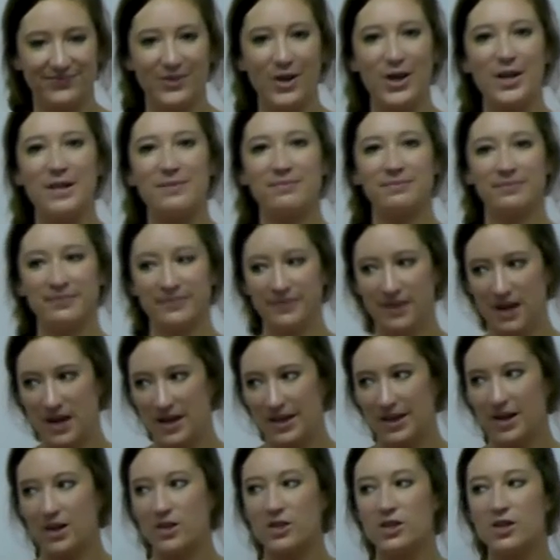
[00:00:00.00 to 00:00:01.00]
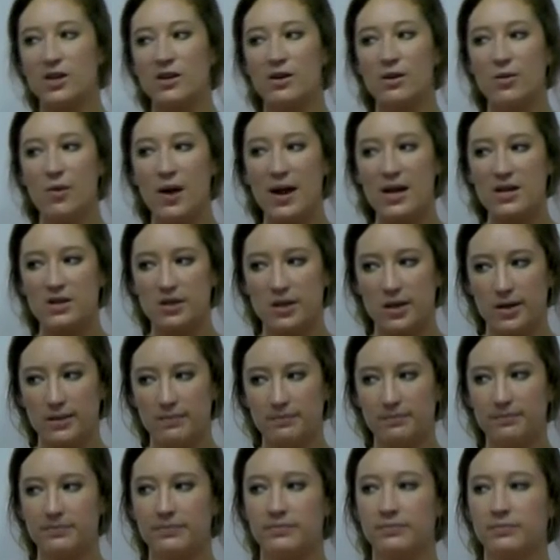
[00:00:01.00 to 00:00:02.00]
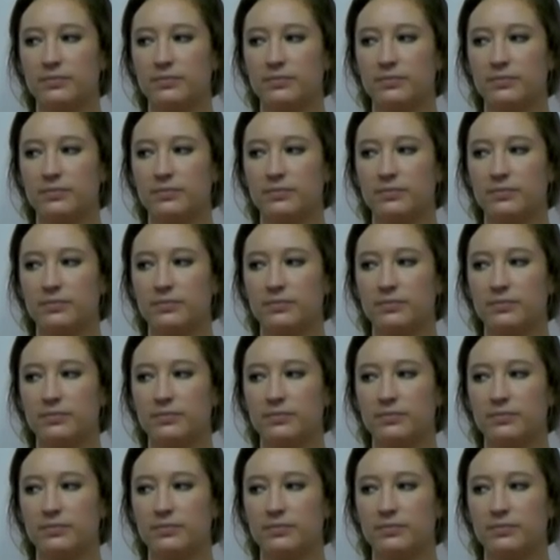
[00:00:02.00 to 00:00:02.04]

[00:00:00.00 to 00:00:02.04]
Good. There's your equation.